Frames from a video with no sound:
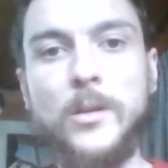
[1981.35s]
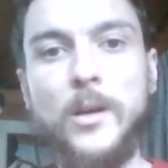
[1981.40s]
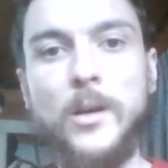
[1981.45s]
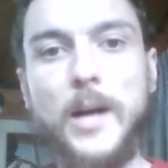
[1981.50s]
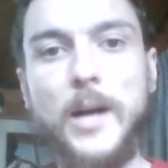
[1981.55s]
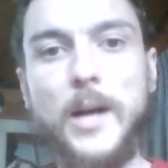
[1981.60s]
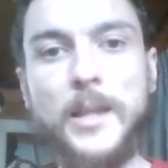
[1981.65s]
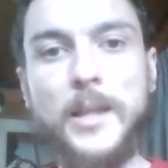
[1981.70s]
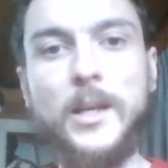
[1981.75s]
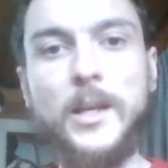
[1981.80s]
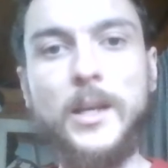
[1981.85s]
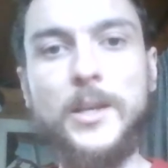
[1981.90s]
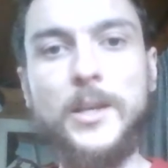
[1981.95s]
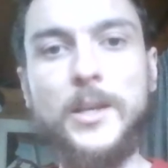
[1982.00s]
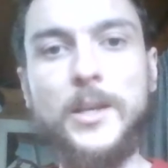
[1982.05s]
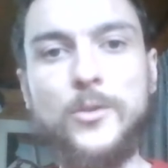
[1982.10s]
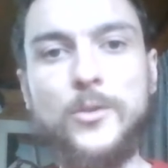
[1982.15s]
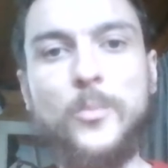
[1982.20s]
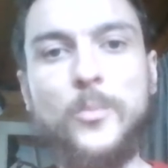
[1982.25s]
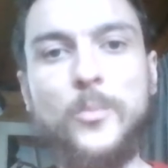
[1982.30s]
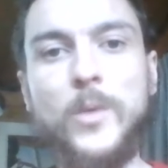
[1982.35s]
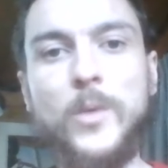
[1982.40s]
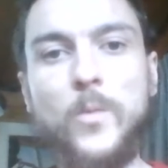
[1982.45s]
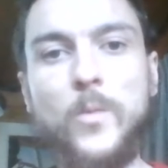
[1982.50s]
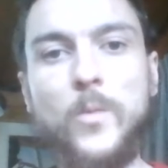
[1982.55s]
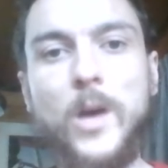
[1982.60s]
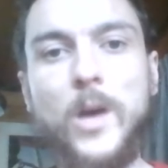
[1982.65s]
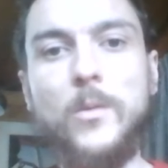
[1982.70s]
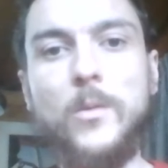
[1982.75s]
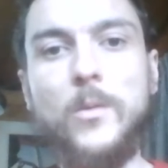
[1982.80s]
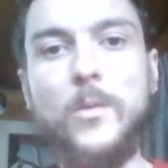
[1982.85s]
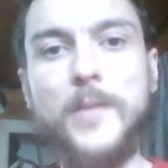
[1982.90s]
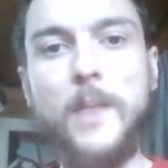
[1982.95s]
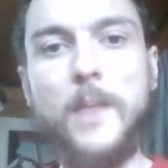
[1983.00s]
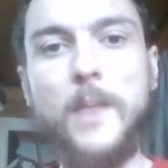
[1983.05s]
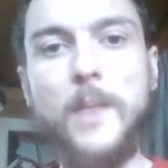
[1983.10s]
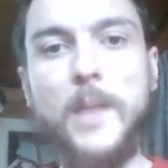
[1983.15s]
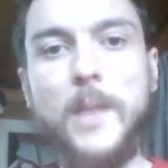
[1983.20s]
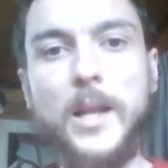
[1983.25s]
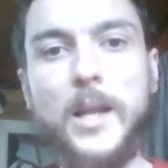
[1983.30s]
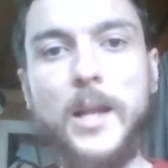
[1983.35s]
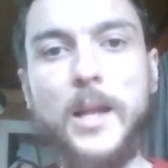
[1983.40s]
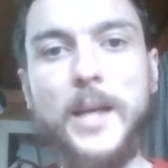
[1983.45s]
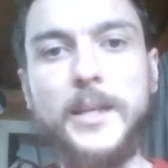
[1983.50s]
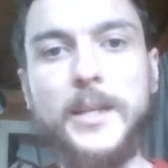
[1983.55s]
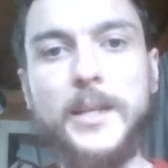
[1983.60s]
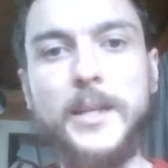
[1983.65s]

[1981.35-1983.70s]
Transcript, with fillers: I think I could do pretty well without my like